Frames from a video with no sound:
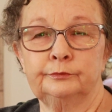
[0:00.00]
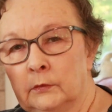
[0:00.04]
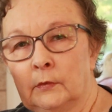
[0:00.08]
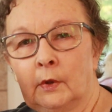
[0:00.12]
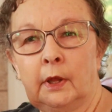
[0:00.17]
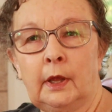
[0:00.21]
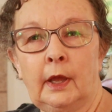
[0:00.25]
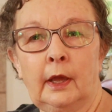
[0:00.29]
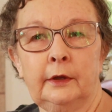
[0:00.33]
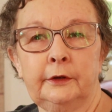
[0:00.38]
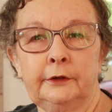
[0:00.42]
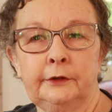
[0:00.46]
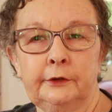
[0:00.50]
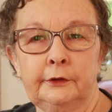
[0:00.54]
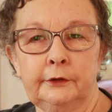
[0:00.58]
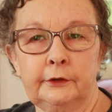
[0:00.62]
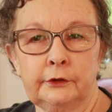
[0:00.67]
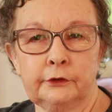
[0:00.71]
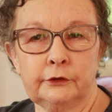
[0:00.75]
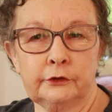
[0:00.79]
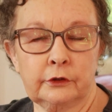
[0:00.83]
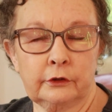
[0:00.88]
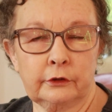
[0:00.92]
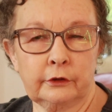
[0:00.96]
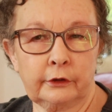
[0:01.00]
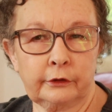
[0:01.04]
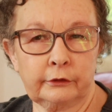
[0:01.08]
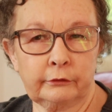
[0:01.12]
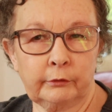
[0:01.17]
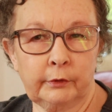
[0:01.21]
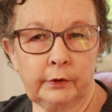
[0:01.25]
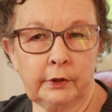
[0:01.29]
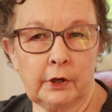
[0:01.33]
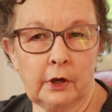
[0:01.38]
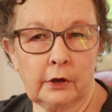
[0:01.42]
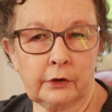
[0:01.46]
and I handed it to the
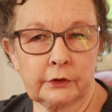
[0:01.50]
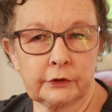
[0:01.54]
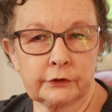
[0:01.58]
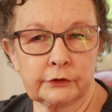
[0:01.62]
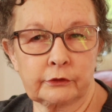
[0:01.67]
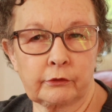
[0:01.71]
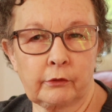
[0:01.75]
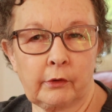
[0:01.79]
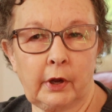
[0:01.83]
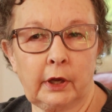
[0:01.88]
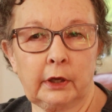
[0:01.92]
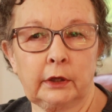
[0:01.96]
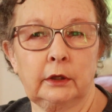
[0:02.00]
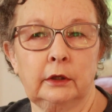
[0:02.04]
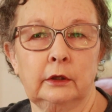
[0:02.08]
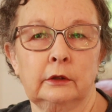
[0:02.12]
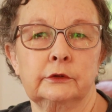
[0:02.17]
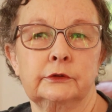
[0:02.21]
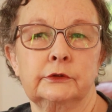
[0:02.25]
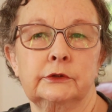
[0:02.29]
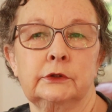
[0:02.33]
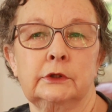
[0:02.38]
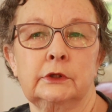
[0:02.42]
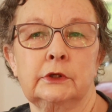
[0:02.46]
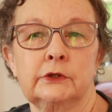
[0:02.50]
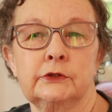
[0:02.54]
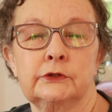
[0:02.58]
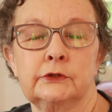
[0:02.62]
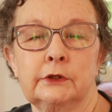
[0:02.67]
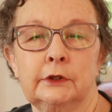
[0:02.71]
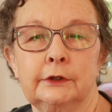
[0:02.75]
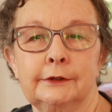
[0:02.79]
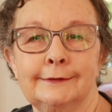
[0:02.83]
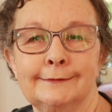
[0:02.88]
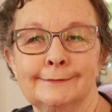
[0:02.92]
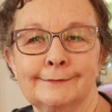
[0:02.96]
3 youngest grandkids, and I
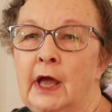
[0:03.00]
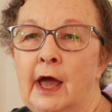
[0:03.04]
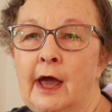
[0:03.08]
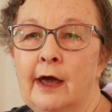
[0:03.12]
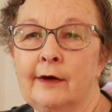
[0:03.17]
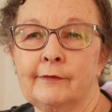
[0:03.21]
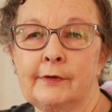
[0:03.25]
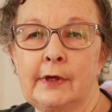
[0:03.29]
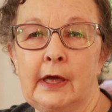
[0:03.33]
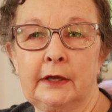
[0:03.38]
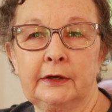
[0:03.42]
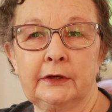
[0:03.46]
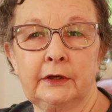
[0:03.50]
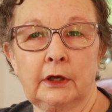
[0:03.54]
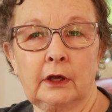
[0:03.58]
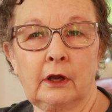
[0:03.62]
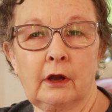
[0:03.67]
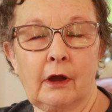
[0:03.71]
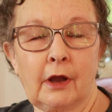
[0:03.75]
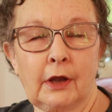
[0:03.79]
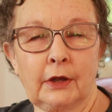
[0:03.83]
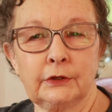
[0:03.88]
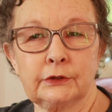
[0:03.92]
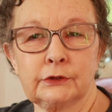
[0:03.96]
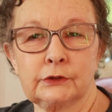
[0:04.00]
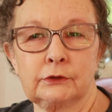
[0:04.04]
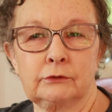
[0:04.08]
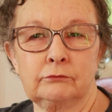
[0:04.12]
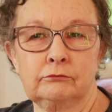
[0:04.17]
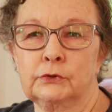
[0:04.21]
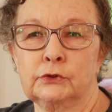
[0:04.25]
said, have at it, guys.